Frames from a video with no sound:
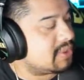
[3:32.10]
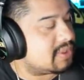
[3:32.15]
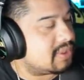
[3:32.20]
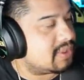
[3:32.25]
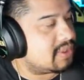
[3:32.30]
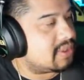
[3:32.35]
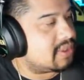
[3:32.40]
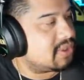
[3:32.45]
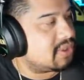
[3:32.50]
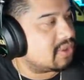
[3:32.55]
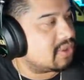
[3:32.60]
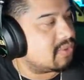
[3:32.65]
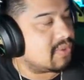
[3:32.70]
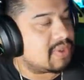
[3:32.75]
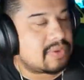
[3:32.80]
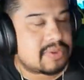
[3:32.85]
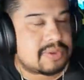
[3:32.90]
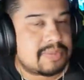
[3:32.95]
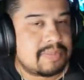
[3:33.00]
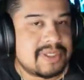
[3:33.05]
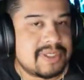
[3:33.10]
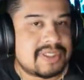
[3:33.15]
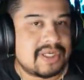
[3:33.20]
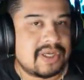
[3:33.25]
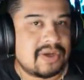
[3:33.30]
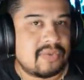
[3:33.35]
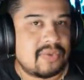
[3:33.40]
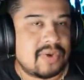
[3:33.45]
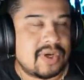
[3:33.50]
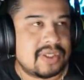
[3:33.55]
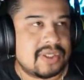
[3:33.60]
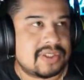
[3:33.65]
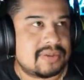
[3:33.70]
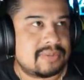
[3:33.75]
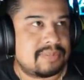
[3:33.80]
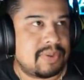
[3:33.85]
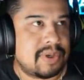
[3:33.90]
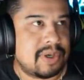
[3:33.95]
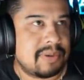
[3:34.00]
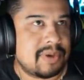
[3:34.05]
the only one that was missing was
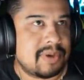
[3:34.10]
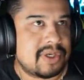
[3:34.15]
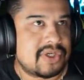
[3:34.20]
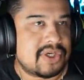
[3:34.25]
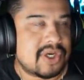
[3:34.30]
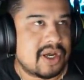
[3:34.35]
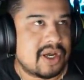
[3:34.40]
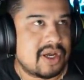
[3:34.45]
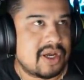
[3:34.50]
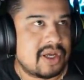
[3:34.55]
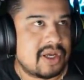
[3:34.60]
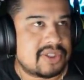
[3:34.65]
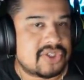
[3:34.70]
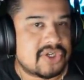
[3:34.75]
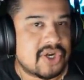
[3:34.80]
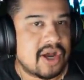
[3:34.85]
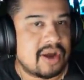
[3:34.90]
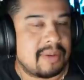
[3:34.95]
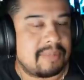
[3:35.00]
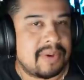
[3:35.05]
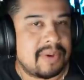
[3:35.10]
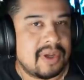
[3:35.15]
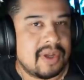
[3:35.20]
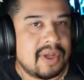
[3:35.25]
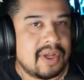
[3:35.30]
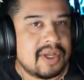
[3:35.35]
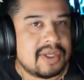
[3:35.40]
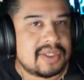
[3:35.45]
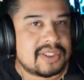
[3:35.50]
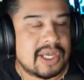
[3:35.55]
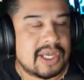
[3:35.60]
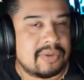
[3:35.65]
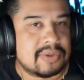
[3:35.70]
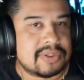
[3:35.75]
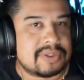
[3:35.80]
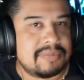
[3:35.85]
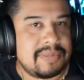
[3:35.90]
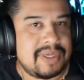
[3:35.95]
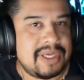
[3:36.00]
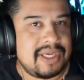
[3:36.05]
pretty much Scump. So it
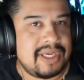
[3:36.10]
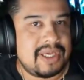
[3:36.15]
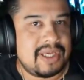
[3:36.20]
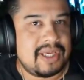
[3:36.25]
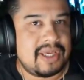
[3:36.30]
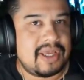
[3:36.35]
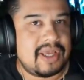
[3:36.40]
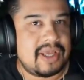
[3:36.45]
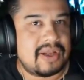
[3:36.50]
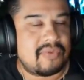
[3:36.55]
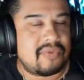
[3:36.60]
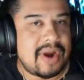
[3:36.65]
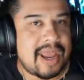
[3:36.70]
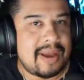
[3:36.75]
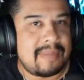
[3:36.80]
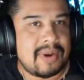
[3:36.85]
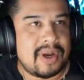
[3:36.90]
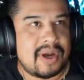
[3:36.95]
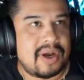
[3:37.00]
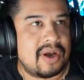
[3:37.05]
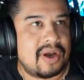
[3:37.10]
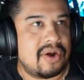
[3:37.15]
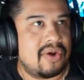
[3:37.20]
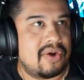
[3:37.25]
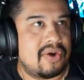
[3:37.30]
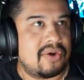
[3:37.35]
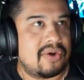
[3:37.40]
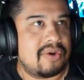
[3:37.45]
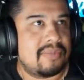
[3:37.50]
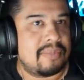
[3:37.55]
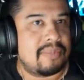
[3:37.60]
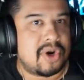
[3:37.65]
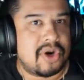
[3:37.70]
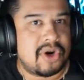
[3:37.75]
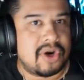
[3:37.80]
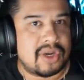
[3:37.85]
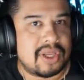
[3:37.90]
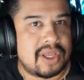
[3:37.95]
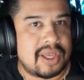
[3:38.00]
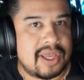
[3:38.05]
was me, Rambo,
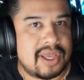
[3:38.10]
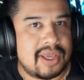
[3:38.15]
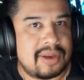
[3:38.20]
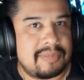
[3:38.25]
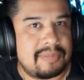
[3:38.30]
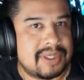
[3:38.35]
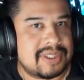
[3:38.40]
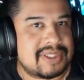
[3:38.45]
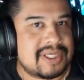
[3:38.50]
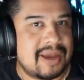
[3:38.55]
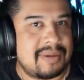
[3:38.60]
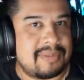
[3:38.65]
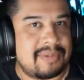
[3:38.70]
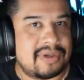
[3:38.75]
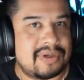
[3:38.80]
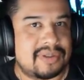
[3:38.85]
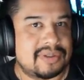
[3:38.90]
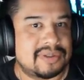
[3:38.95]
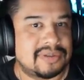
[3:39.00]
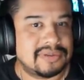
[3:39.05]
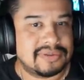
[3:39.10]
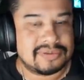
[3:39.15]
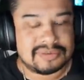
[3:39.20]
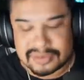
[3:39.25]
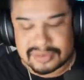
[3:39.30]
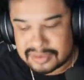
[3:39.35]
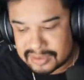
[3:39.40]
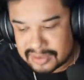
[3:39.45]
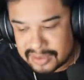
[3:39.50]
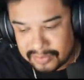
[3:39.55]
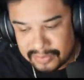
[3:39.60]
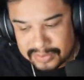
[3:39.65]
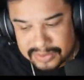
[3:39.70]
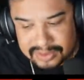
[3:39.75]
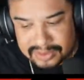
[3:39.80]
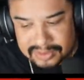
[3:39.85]
Merc, and Big Timer. We